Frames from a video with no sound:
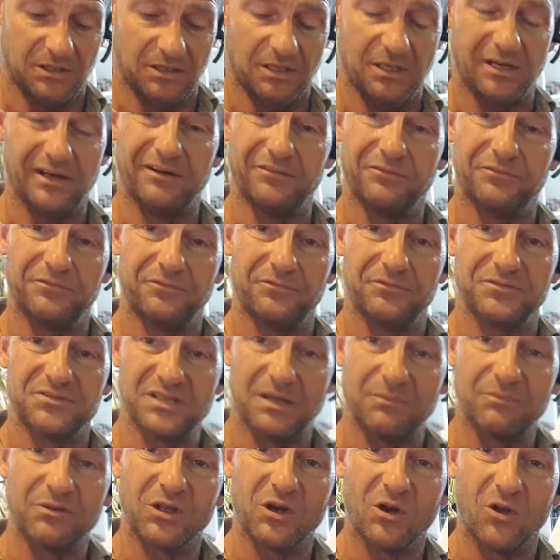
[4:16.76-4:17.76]
if
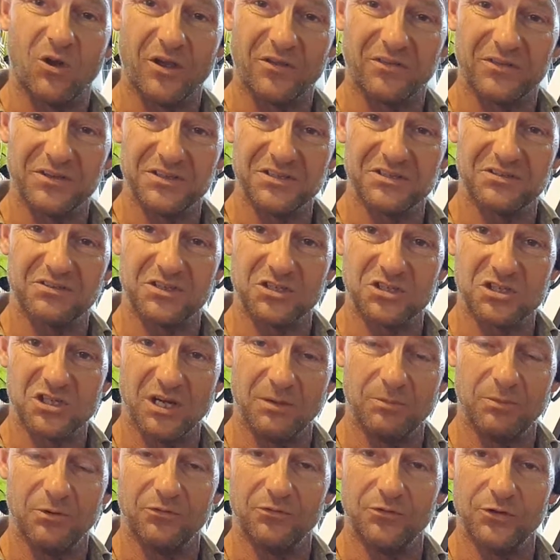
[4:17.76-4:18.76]
something like this, the
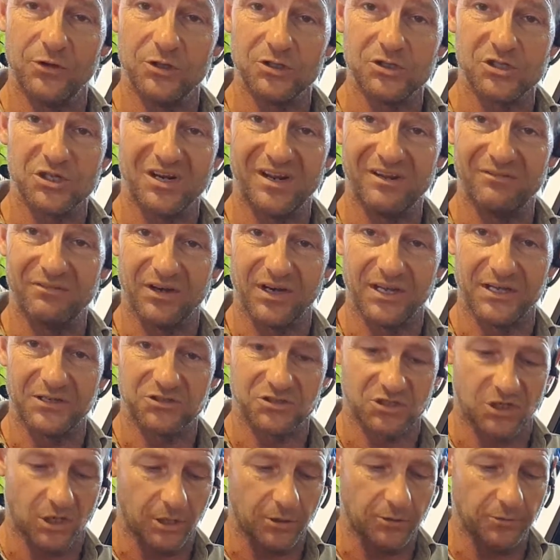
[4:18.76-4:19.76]
cheaper version, ever lets
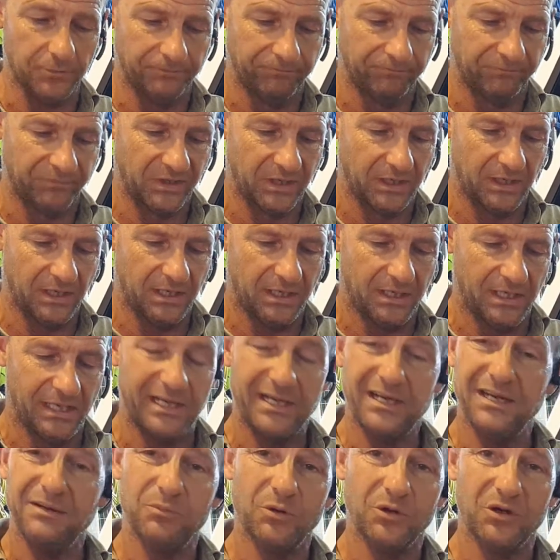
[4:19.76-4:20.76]
go,
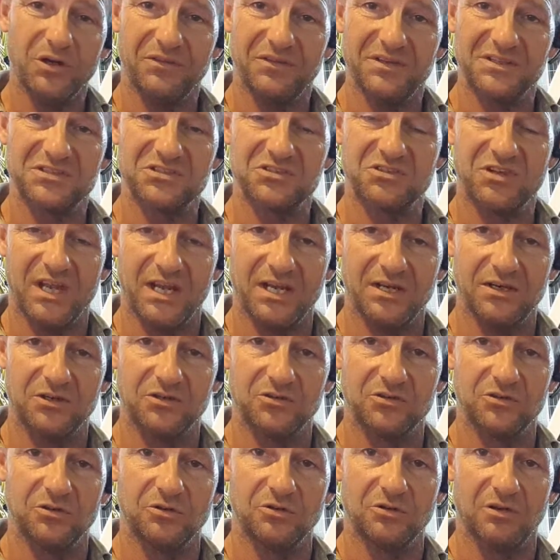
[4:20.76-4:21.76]
anybody that's standing
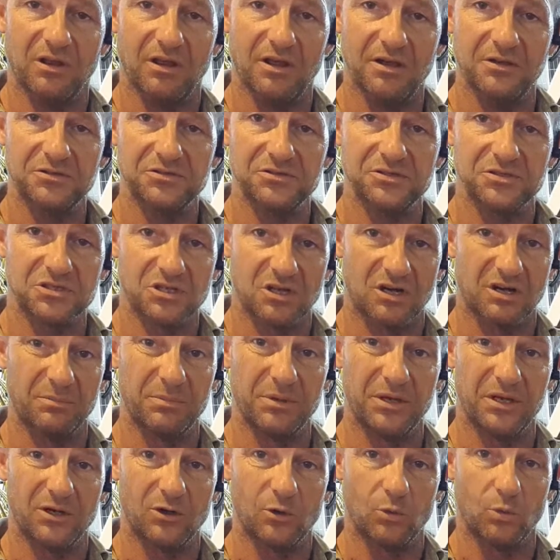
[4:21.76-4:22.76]
too close is gonna
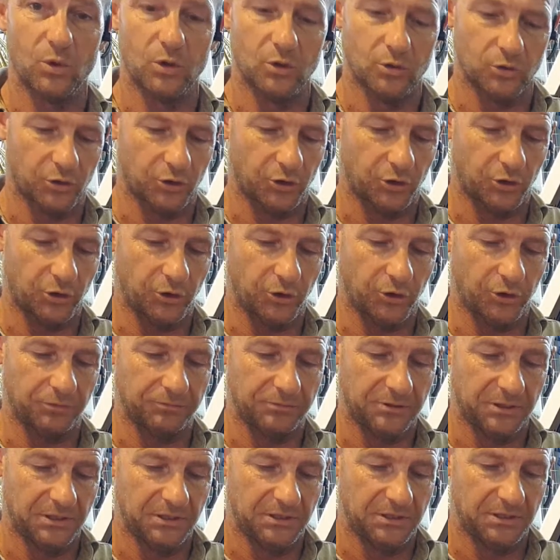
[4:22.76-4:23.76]
be in a world of
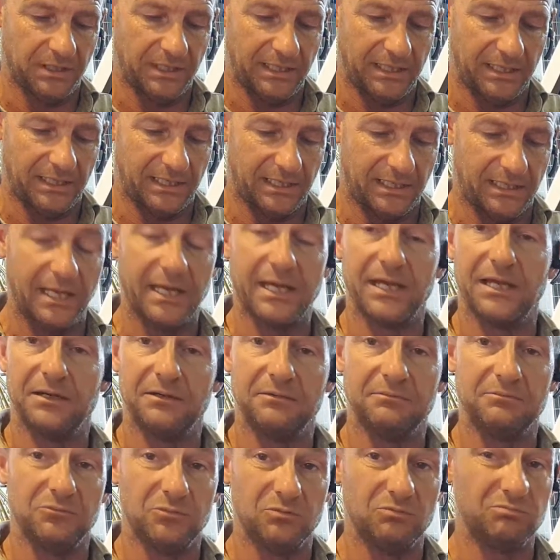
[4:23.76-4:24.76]
hurt,
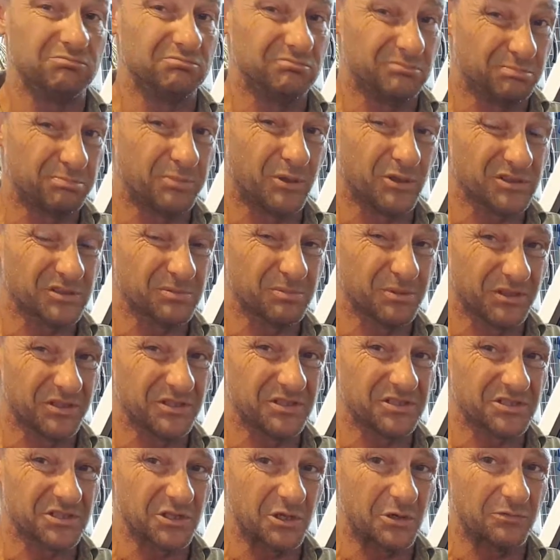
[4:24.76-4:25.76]
and possibly
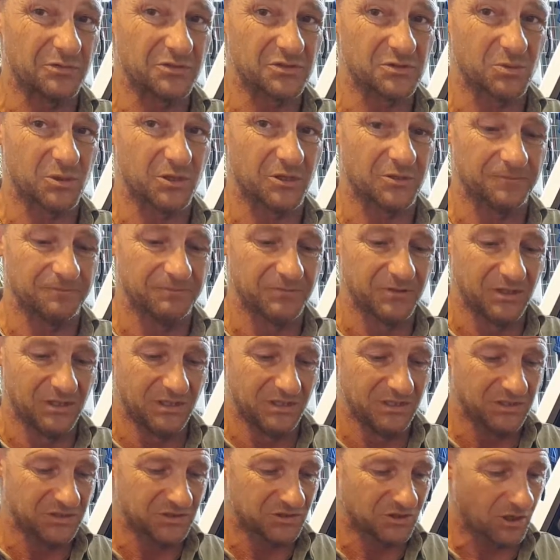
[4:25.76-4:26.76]
yourself as well.
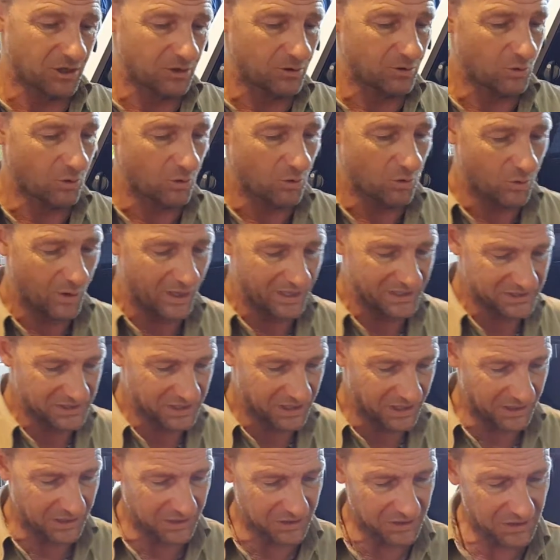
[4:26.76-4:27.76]
So always
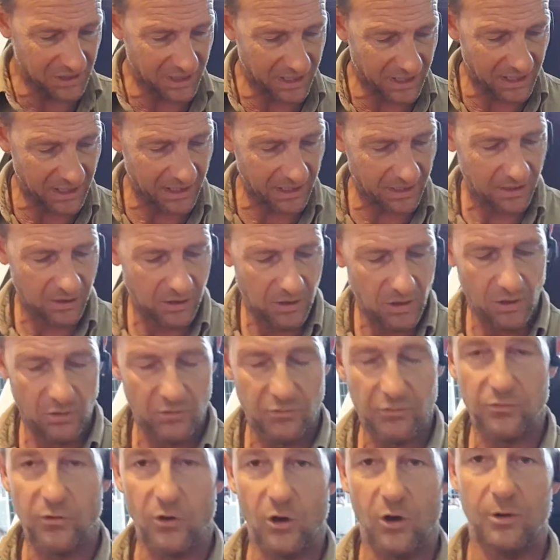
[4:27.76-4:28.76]
get your gear
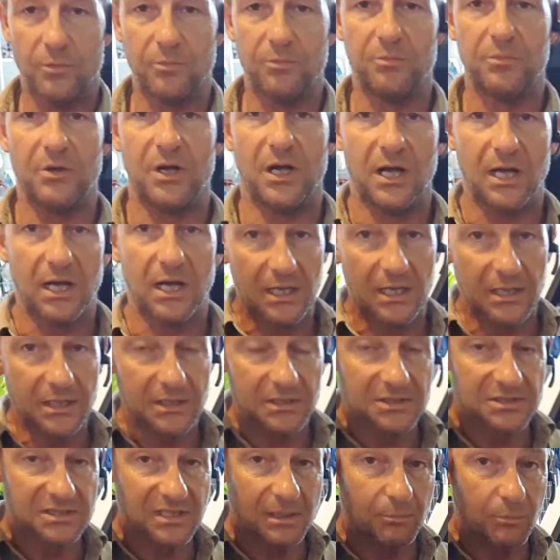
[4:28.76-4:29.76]
from
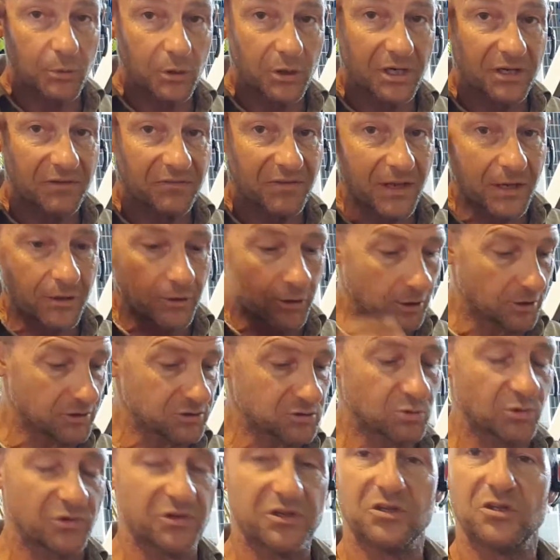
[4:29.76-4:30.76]
somebody that knows
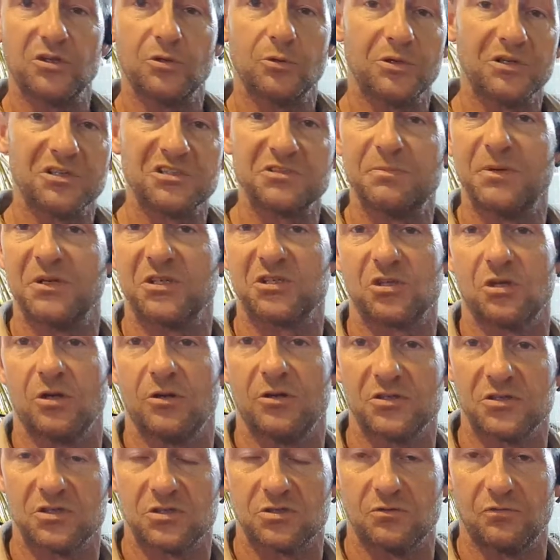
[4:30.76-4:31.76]
what they're doing,
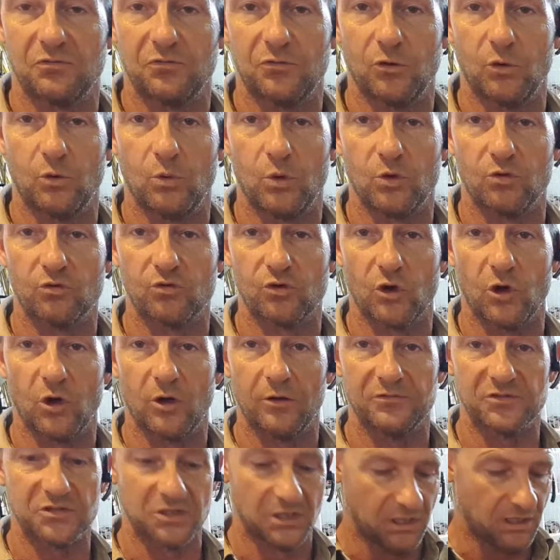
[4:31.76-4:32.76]
specializes in four-wheel
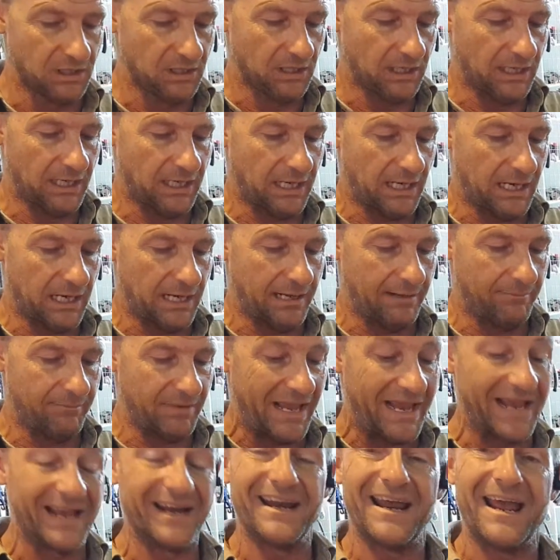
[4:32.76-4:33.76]
drives,
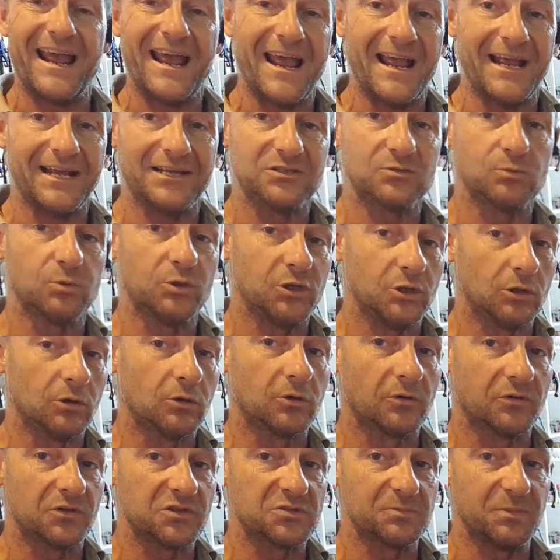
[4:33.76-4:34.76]
and has, when you
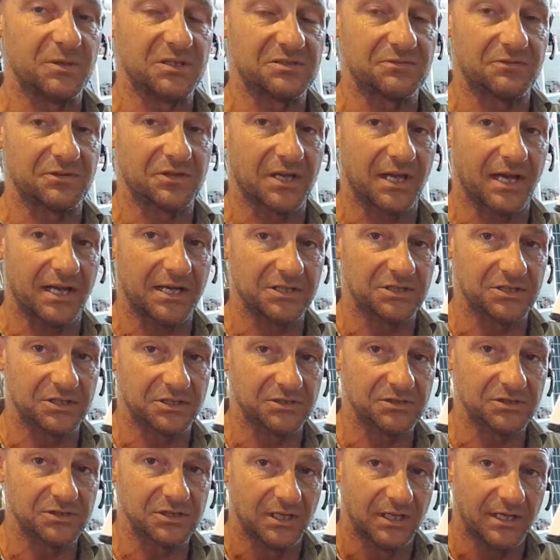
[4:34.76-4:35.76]
look at the
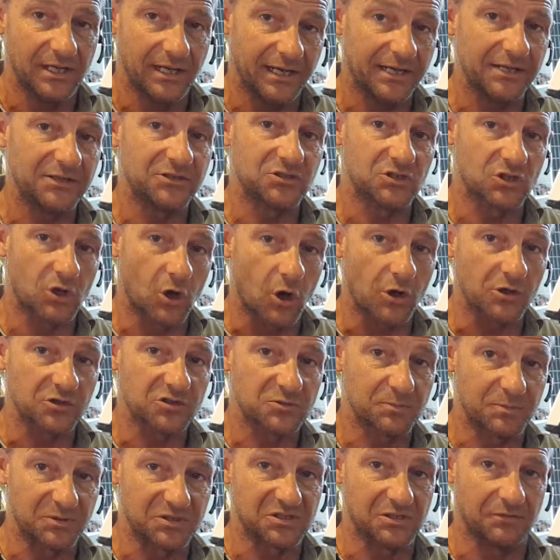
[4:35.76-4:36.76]
specifications, it's got
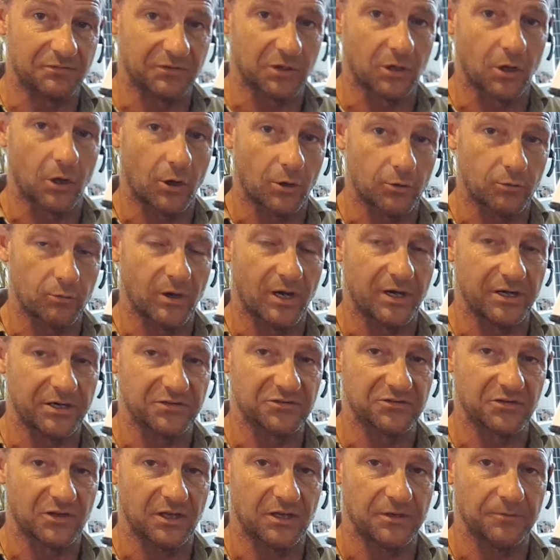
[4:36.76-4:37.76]
specific load
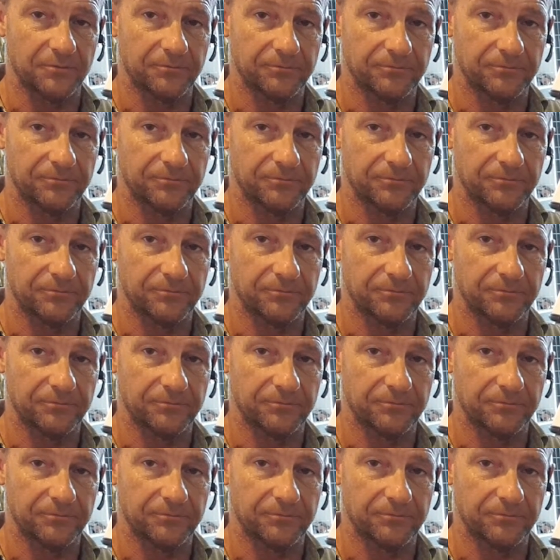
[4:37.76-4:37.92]
ratings there.